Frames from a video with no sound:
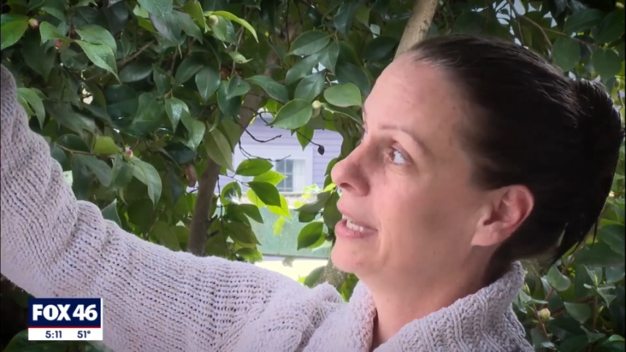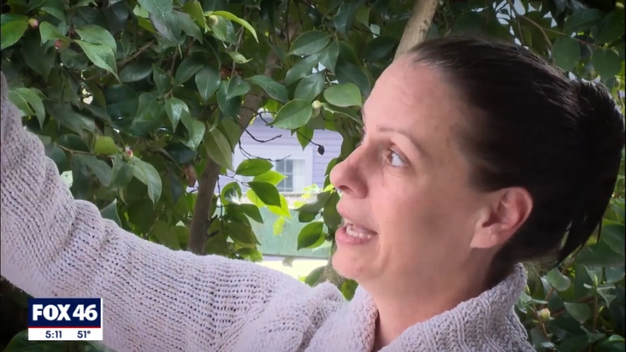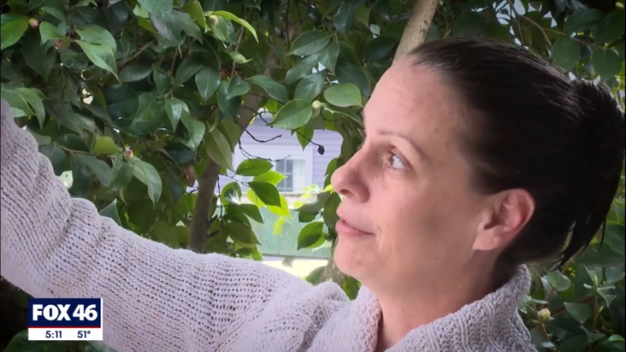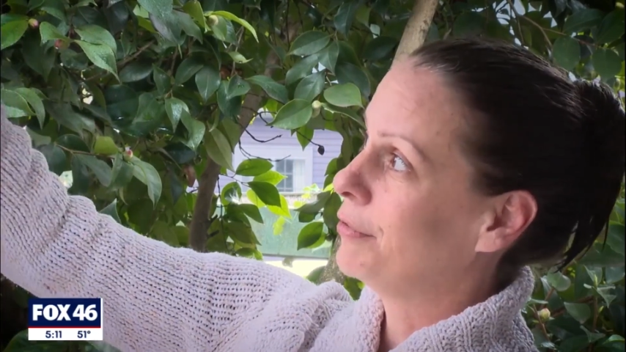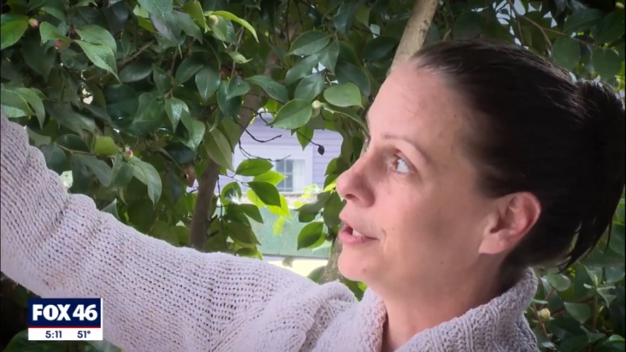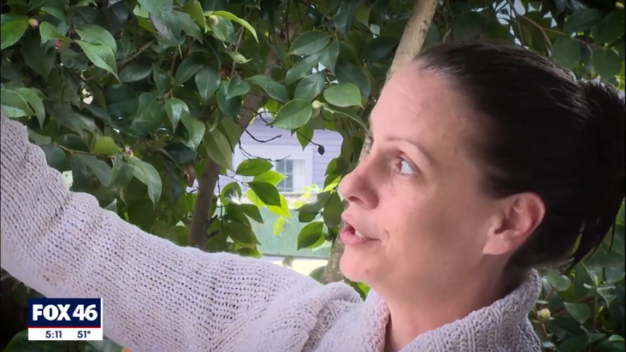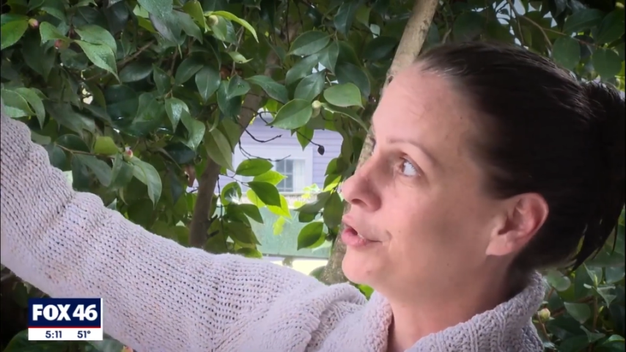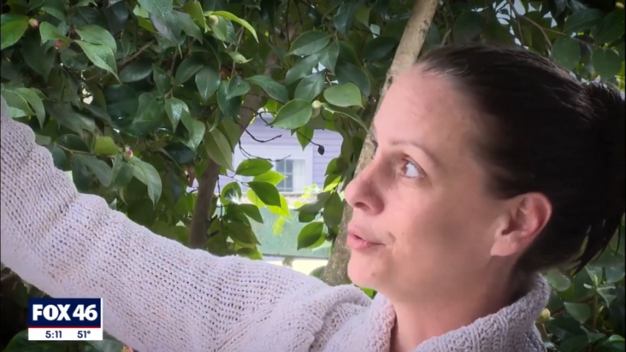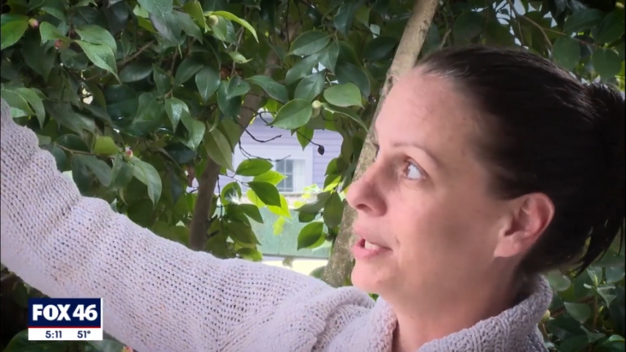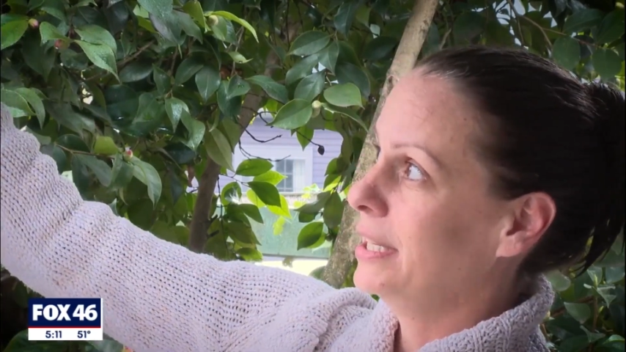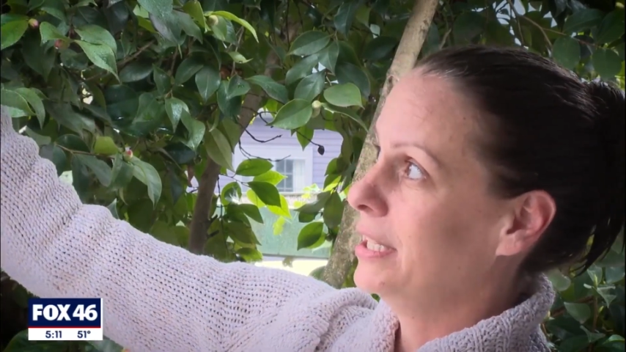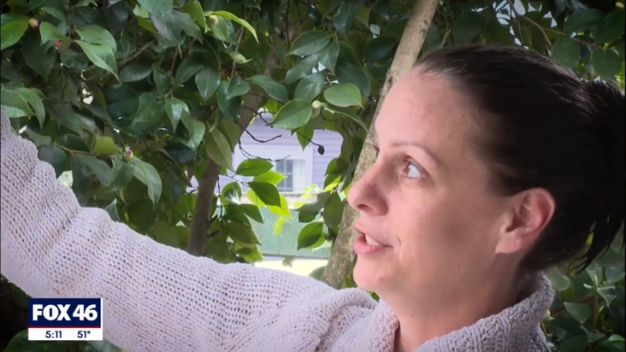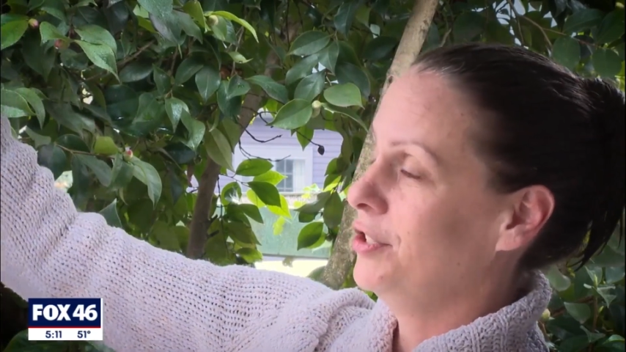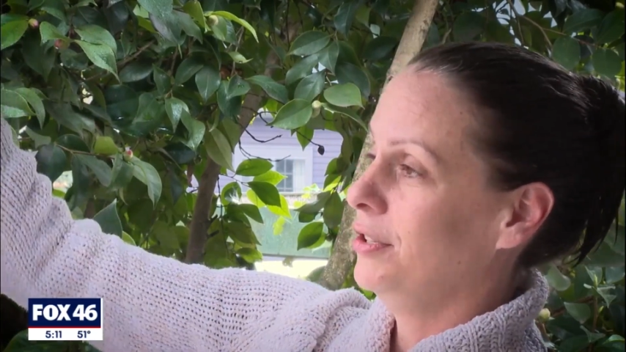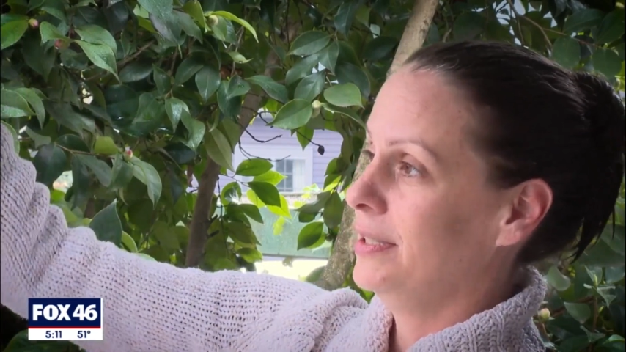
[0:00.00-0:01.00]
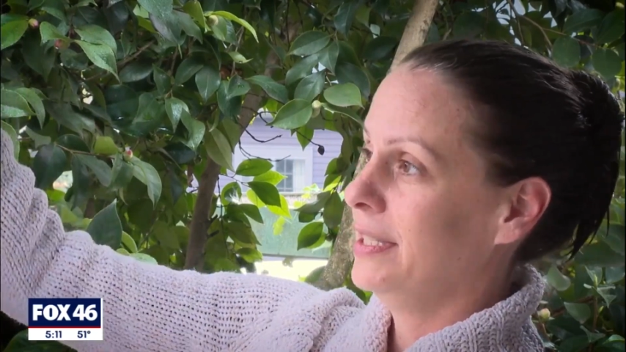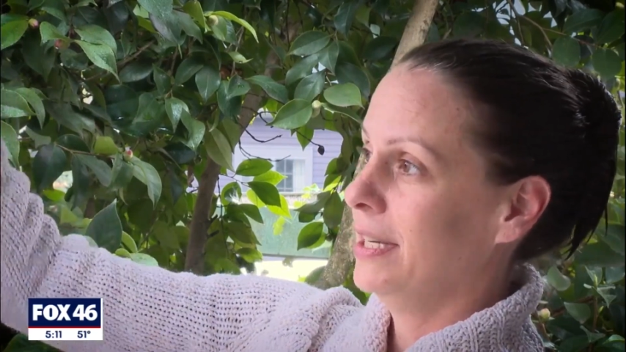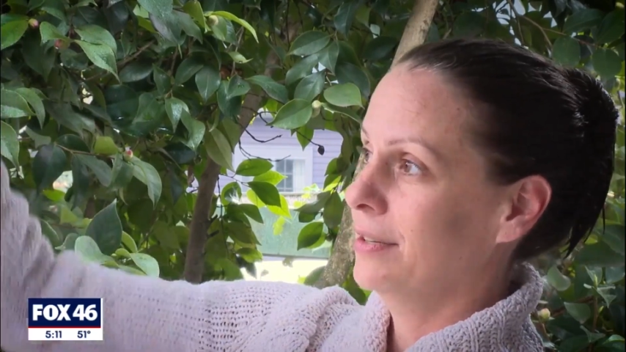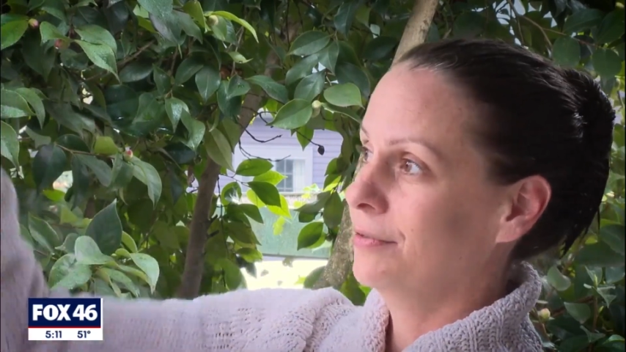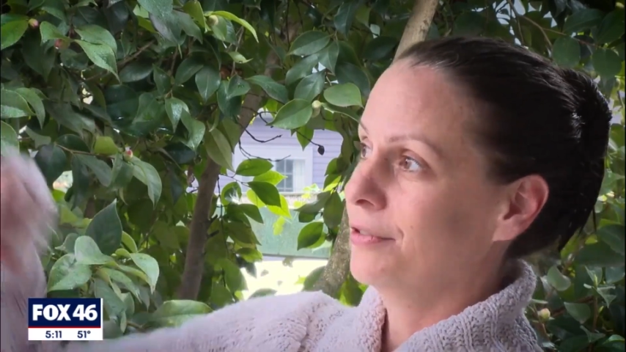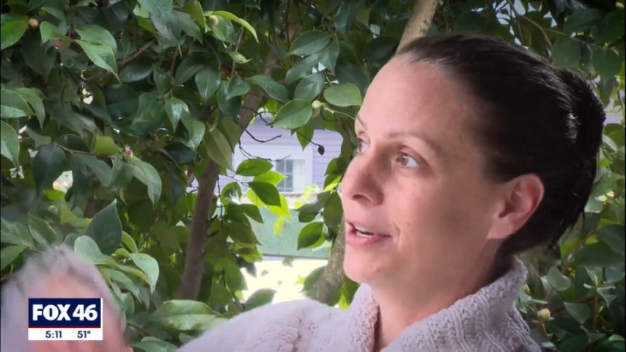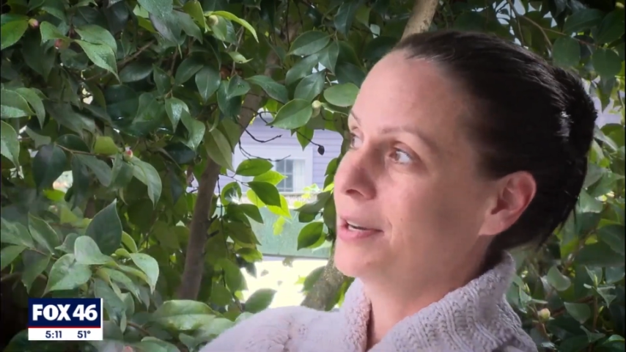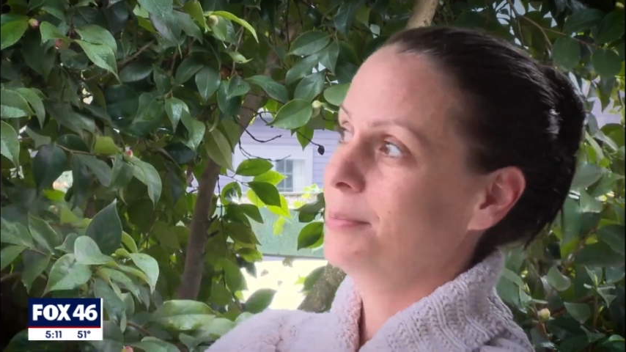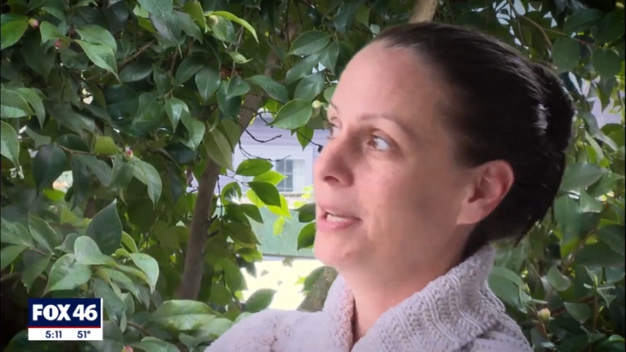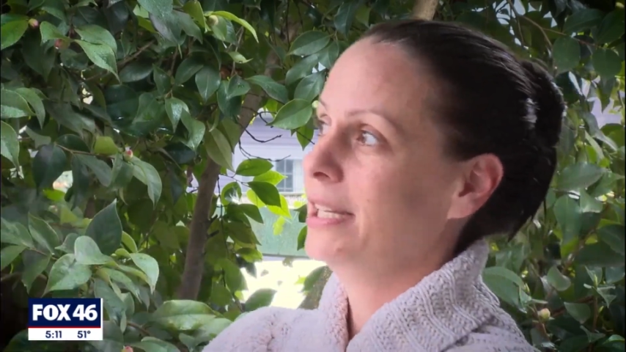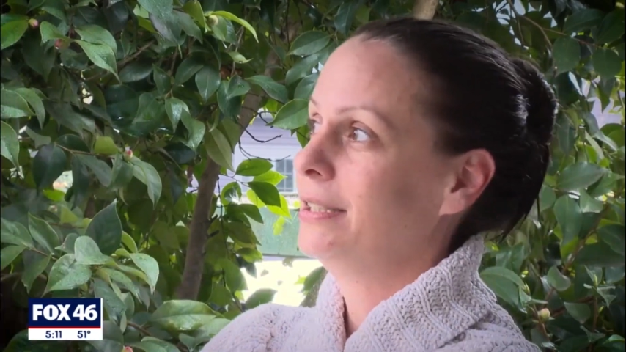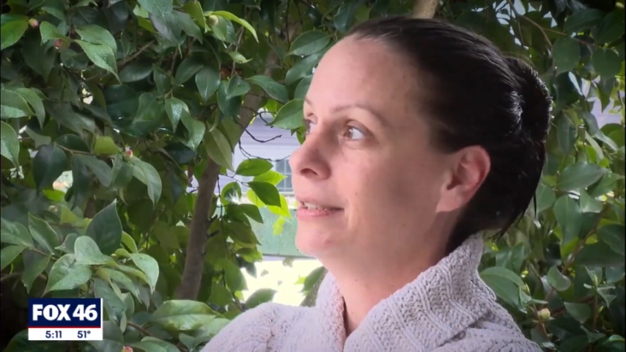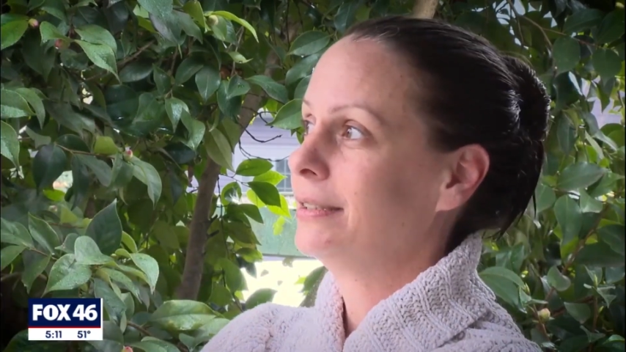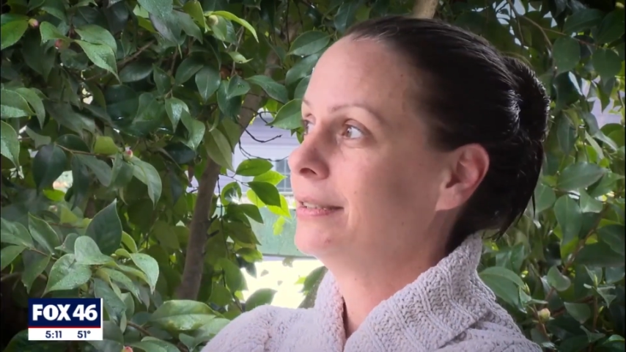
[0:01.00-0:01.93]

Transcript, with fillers: every tree that you see in front of me.